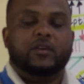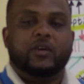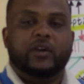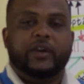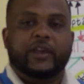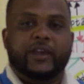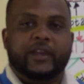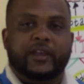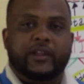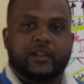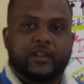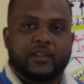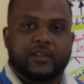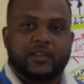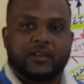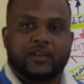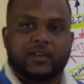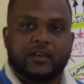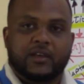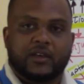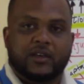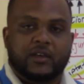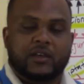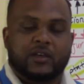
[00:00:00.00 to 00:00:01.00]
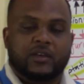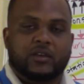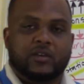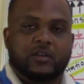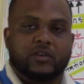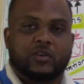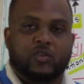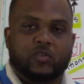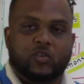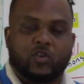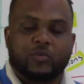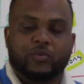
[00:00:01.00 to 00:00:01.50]
in
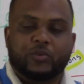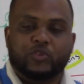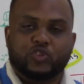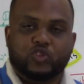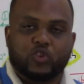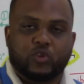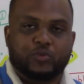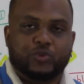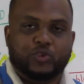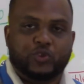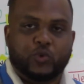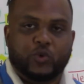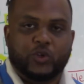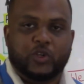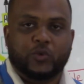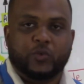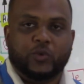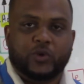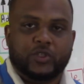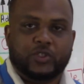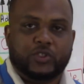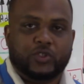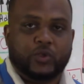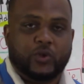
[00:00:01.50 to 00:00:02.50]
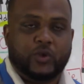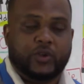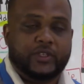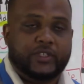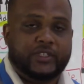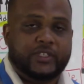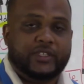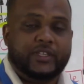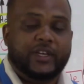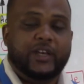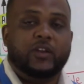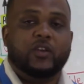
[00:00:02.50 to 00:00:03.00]
the chromosome 21. So
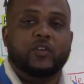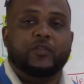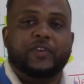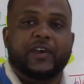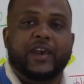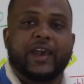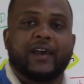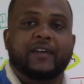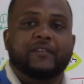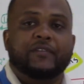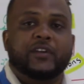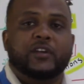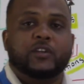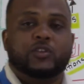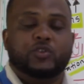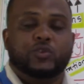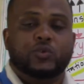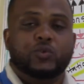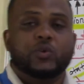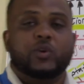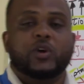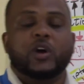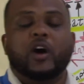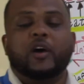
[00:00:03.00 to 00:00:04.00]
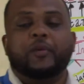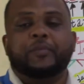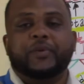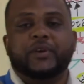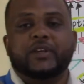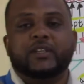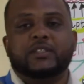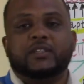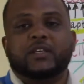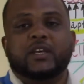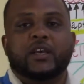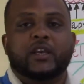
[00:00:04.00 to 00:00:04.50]
instead of having 2
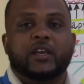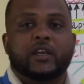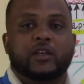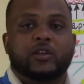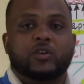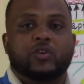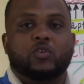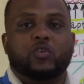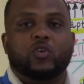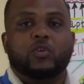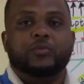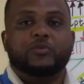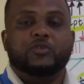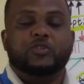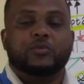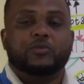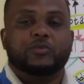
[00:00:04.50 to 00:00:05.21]
copies in chromosome